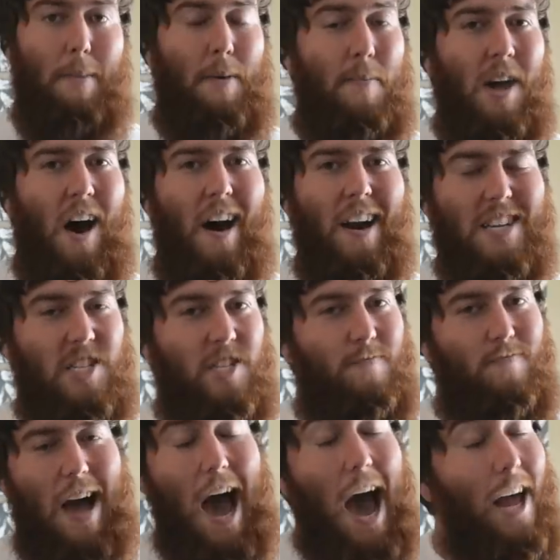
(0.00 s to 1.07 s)
I'm gonna be honest.
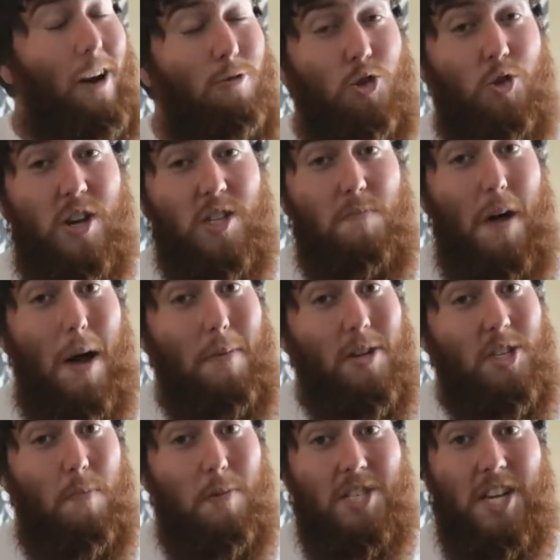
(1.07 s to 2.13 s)
I don't trust Bubba
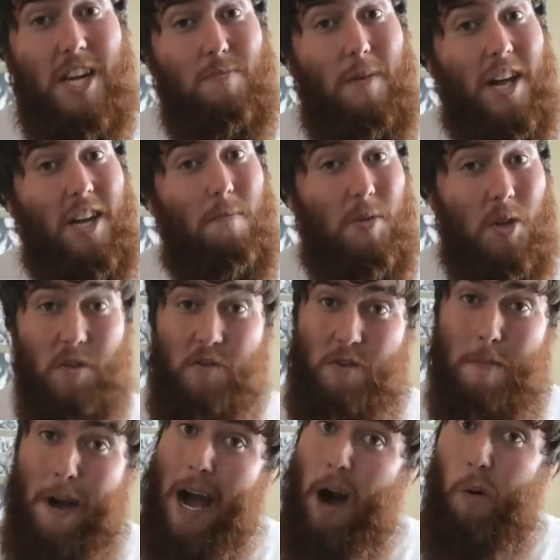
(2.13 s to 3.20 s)
to protect my computer
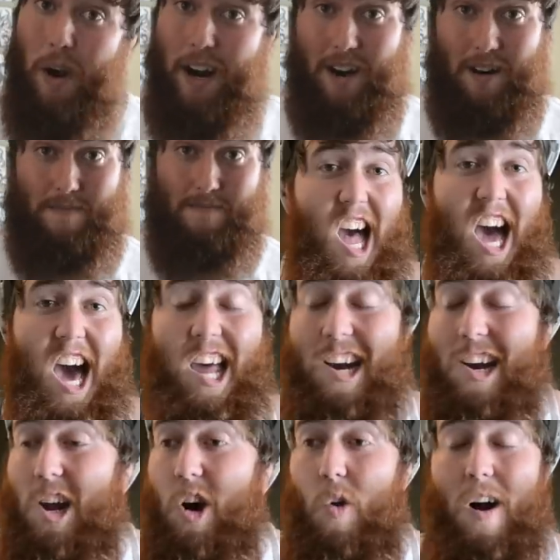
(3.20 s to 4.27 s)
from malware. I
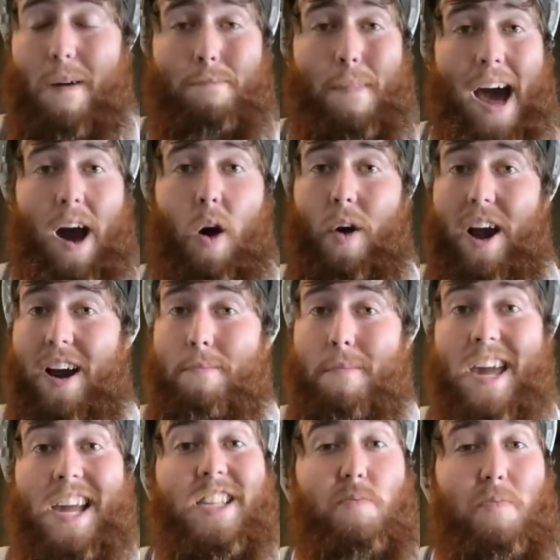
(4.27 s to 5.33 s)
don't know what malware
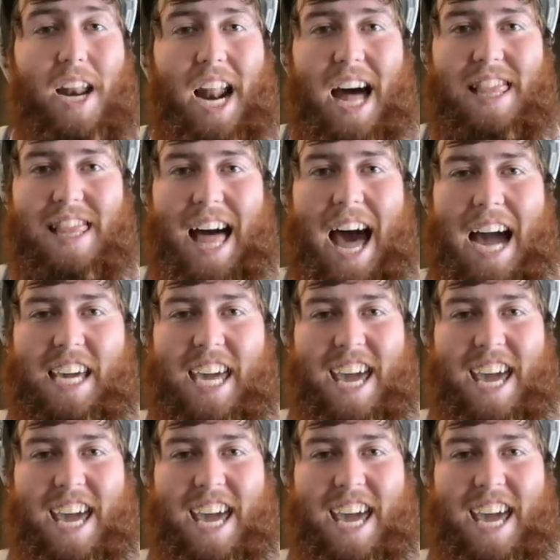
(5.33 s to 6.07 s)
means, but I like